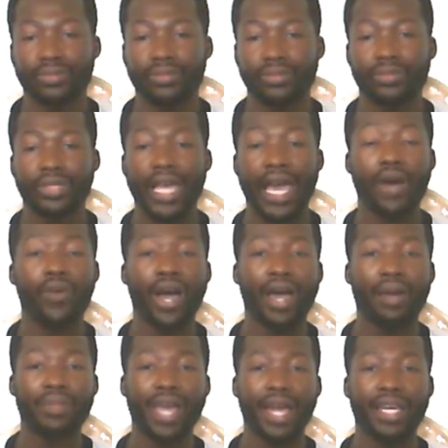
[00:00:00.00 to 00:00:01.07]
Now,
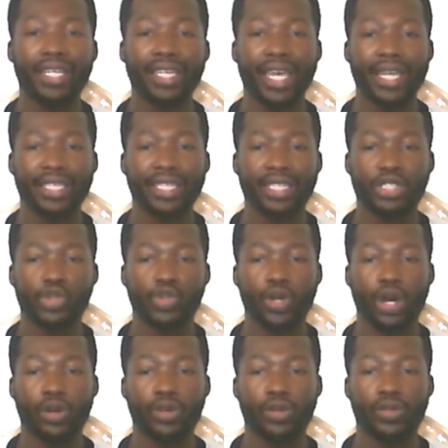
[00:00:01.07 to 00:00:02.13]
I'm not going to get into the
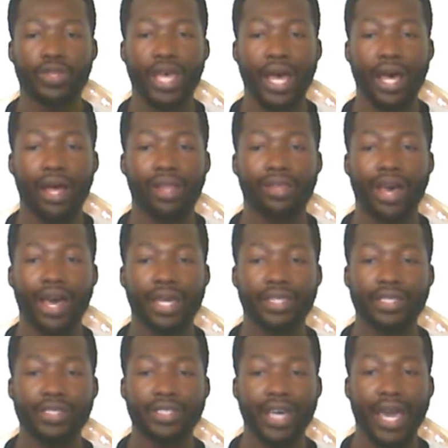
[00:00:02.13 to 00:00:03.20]
struggles that a lot of
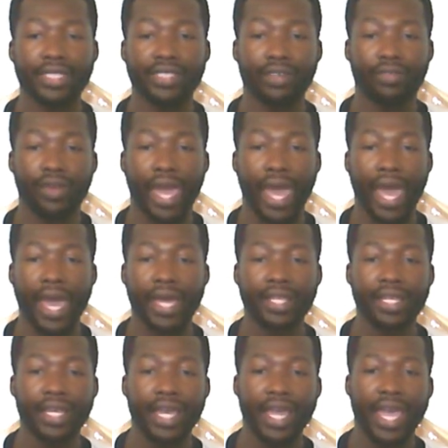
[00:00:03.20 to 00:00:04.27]
these guys have
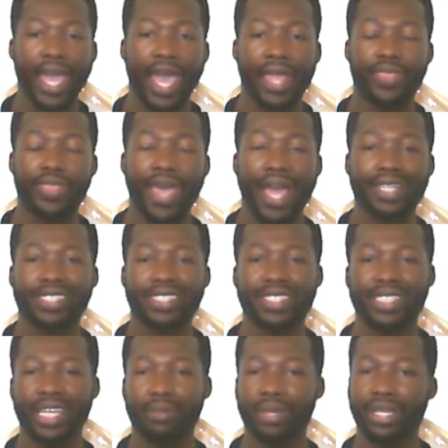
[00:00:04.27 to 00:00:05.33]
had, and that's
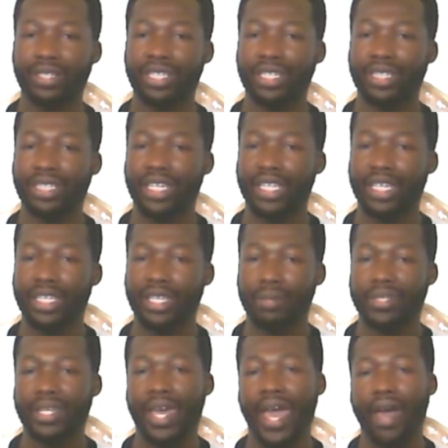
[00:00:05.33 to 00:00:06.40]
seemingly leading them
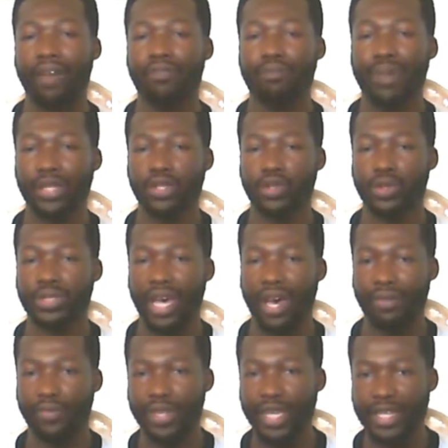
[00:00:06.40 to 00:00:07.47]
to have mental
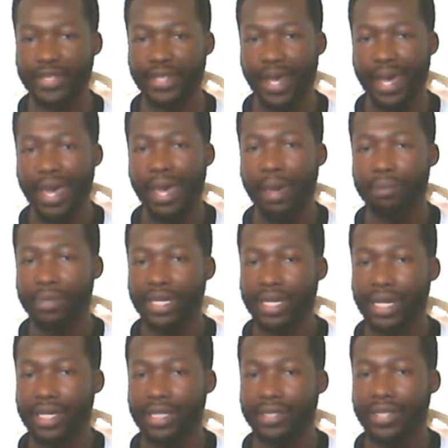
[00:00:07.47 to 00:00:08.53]
toughness
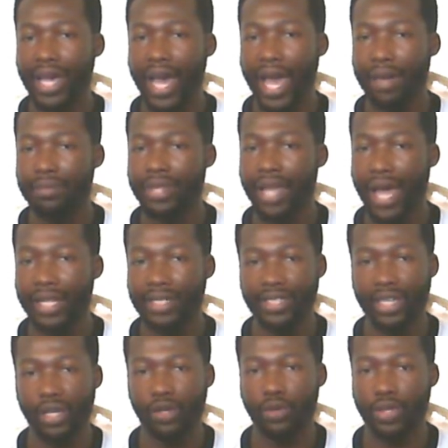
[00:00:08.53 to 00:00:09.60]
because I'm not a
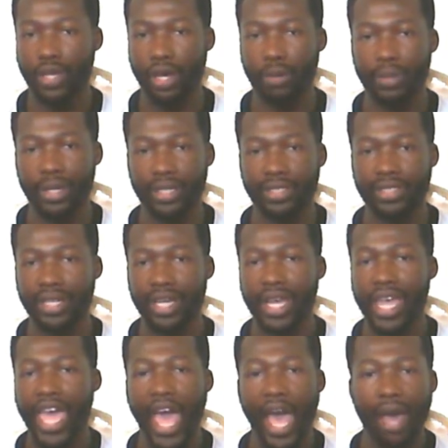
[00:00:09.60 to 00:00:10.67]
psychotherapist.
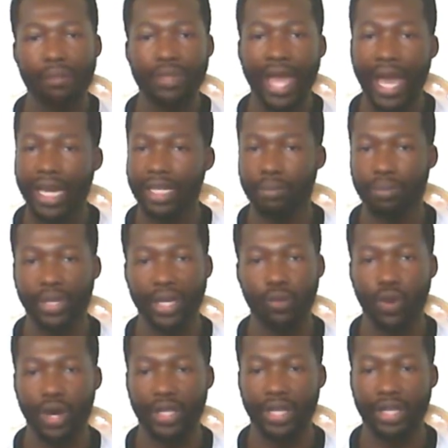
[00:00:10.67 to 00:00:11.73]
I'm not going to play
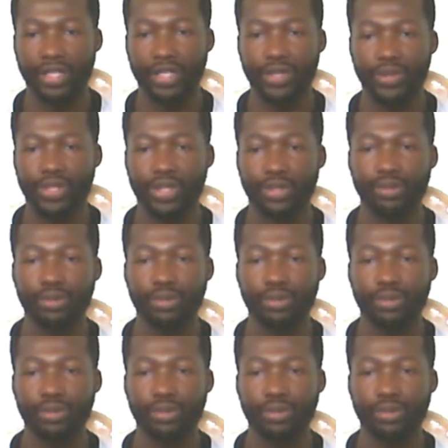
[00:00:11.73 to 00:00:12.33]
one on YouTube.